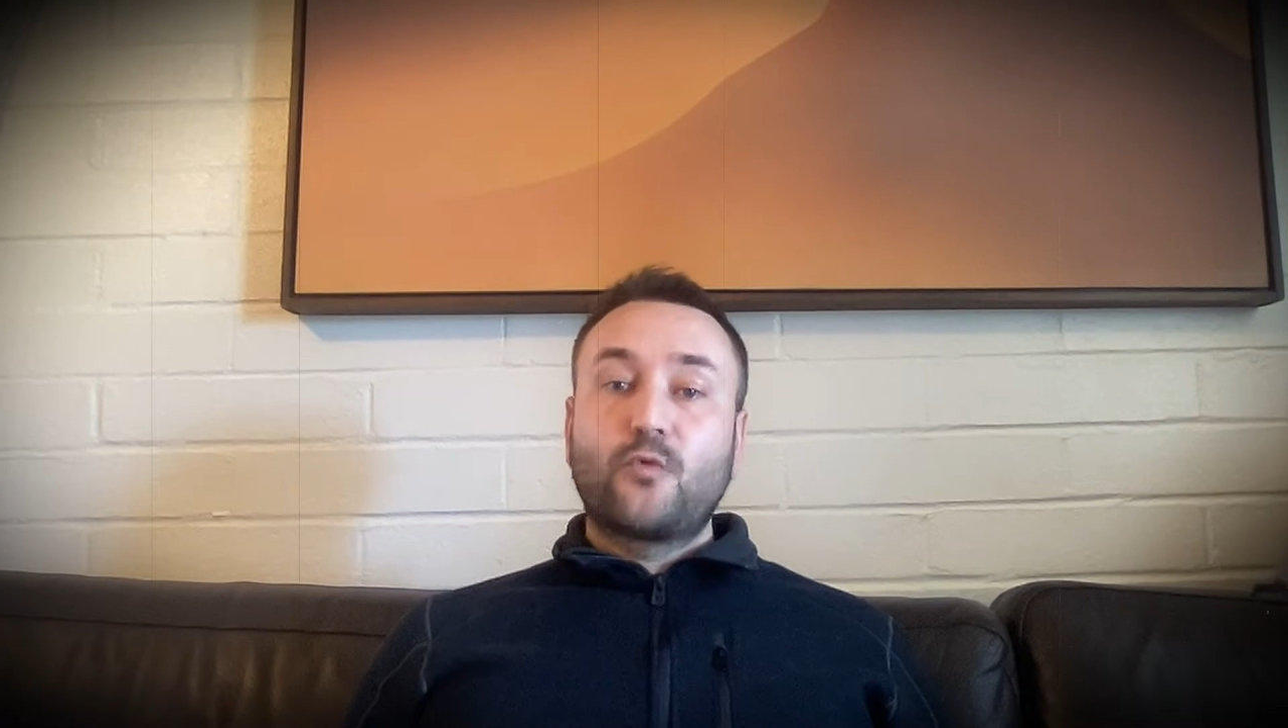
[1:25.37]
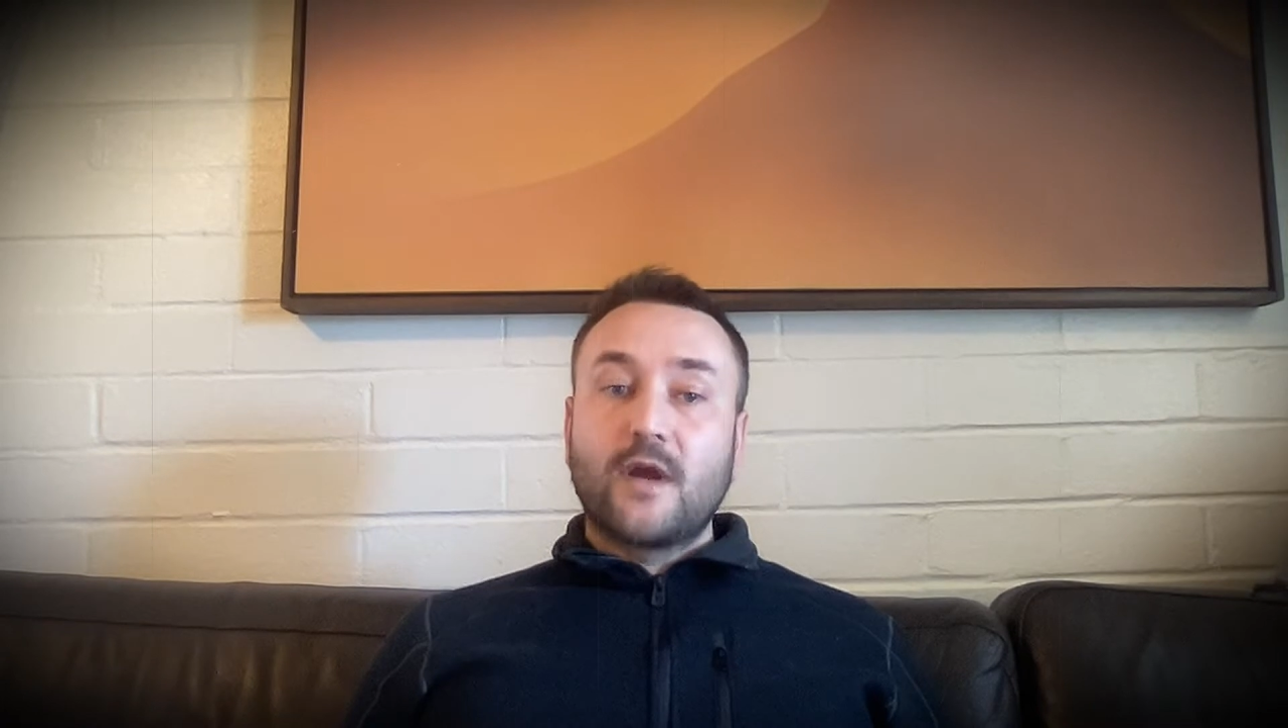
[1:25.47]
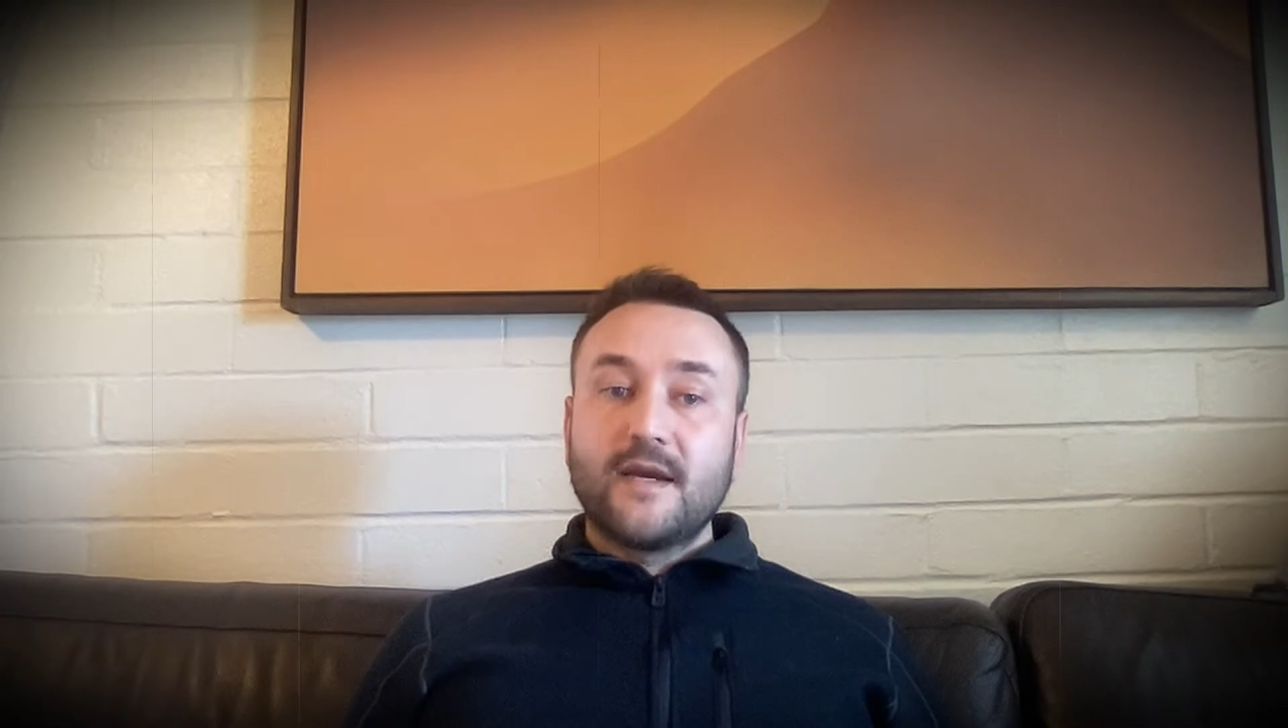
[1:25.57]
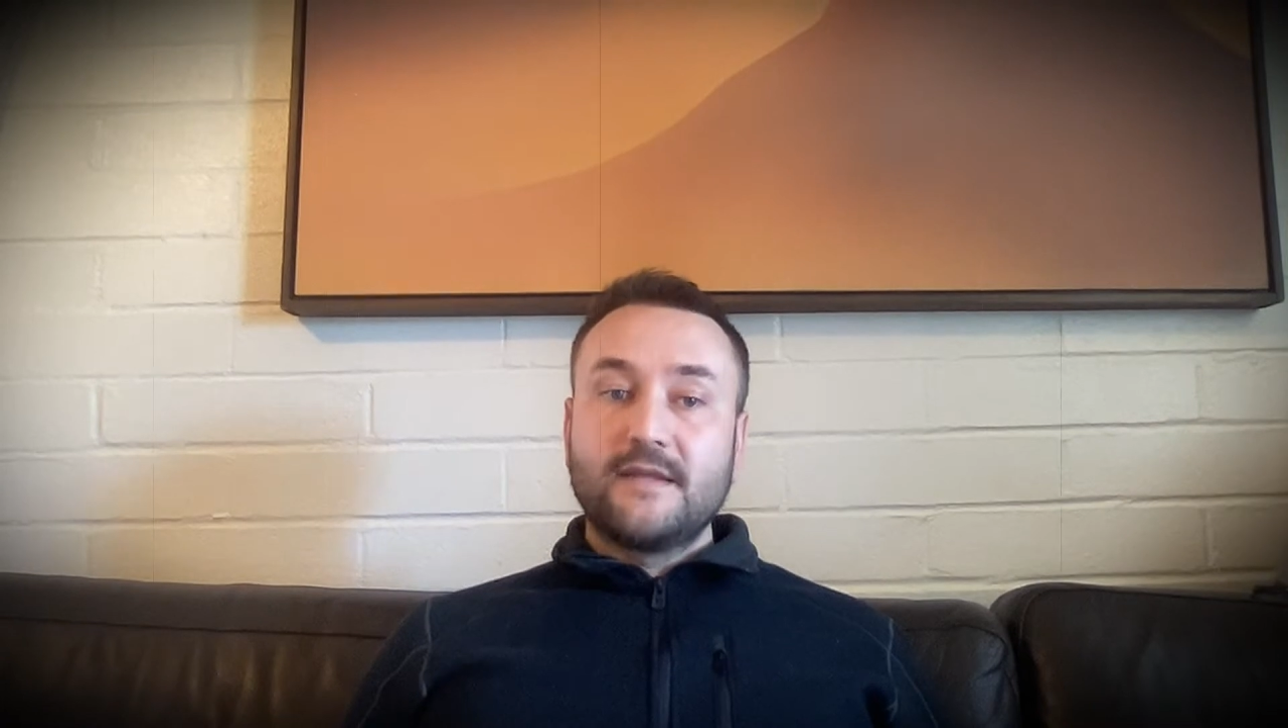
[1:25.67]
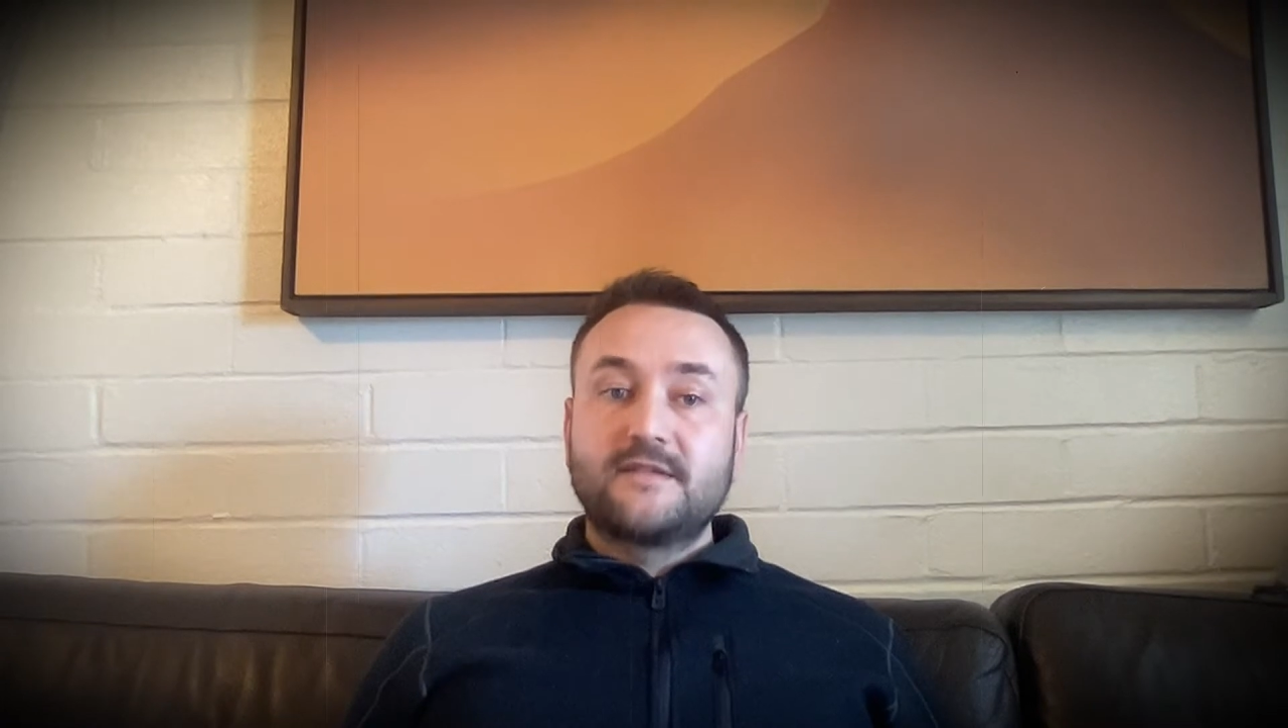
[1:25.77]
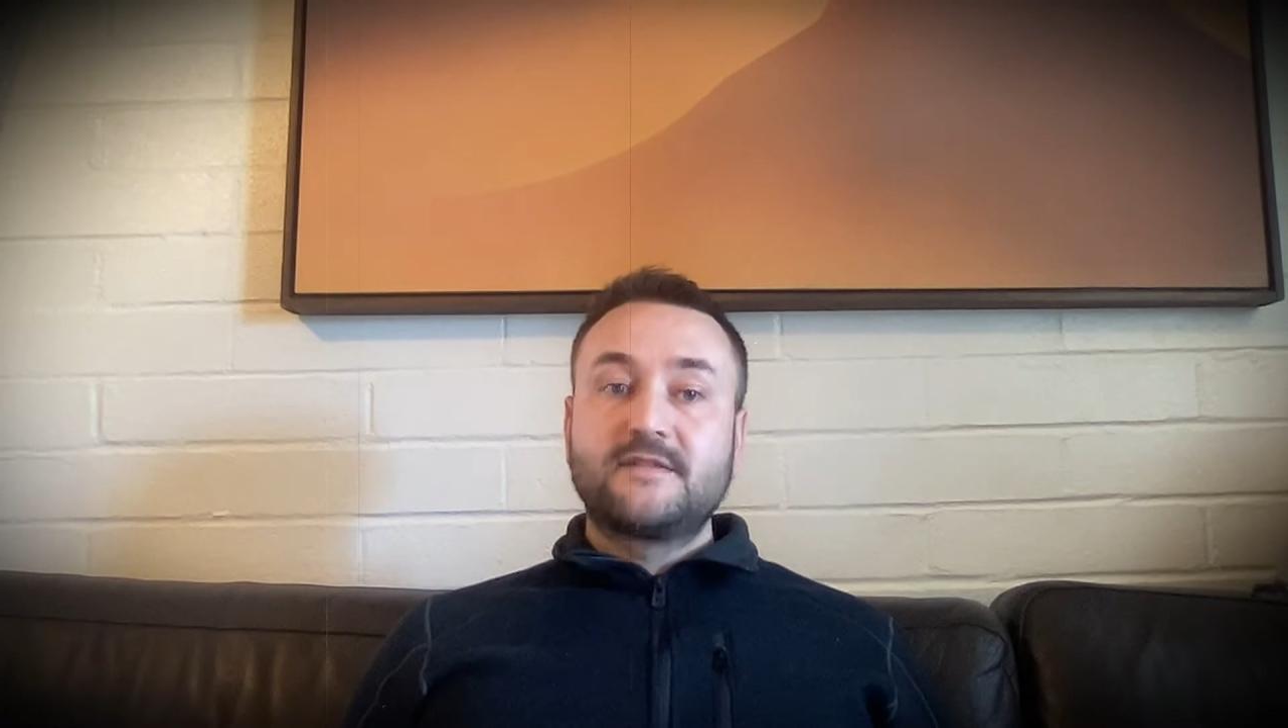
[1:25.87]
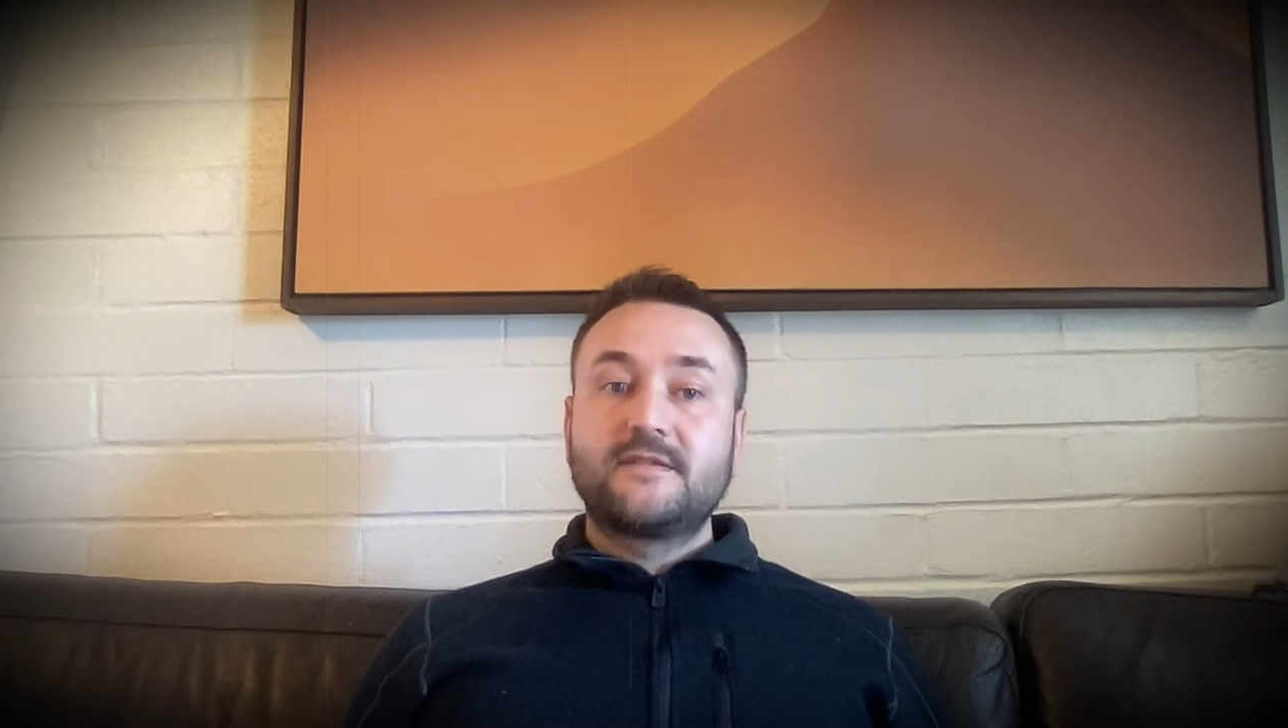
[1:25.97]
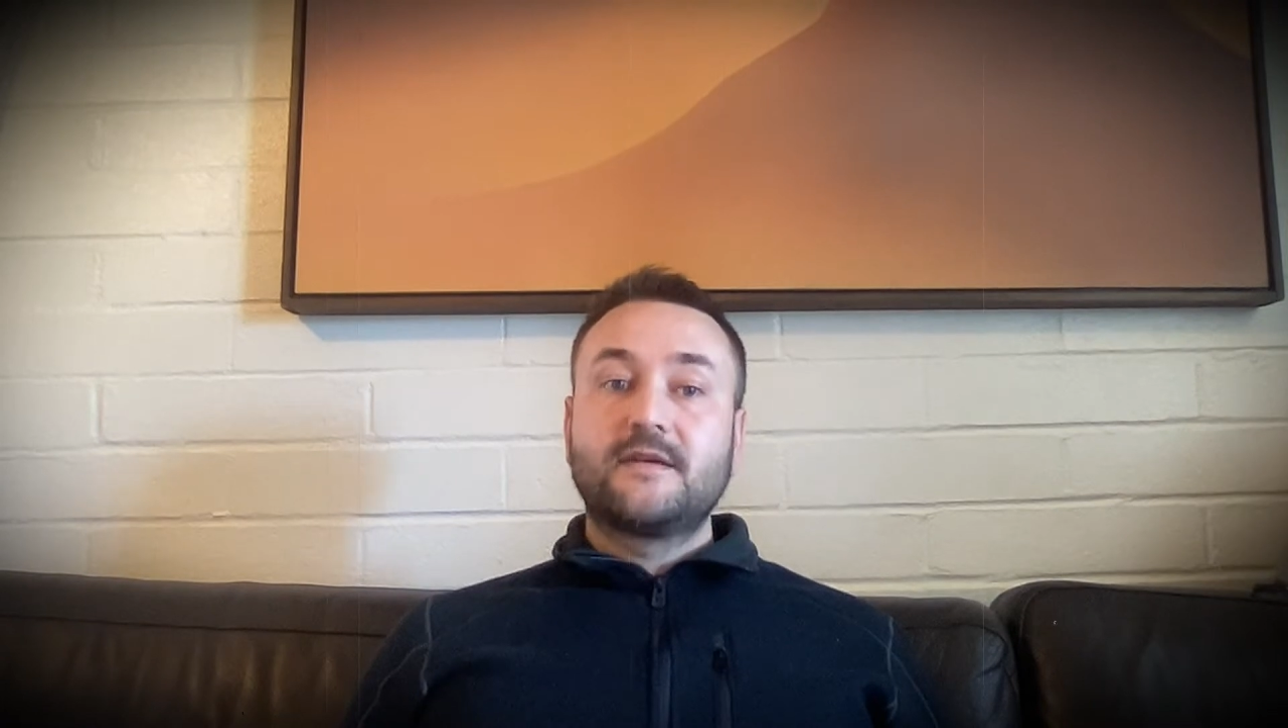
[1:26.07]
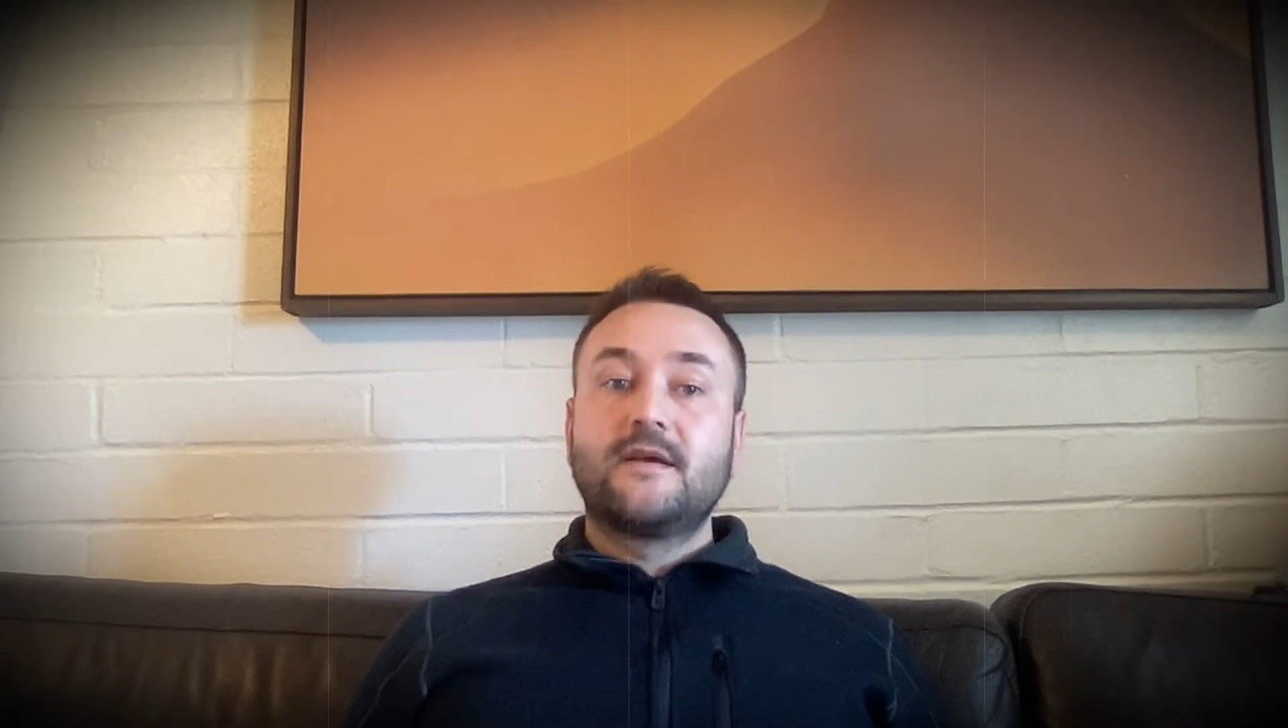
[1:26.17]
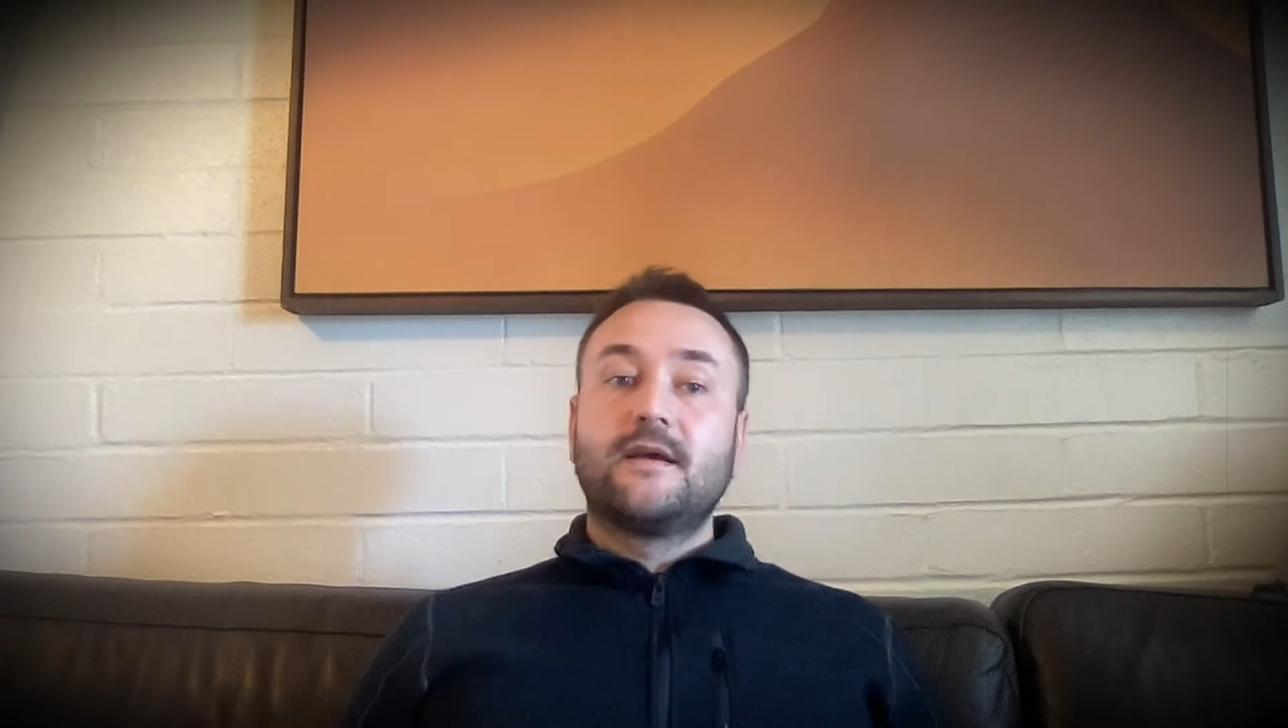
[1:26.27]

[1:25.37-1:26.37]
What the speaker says: writes,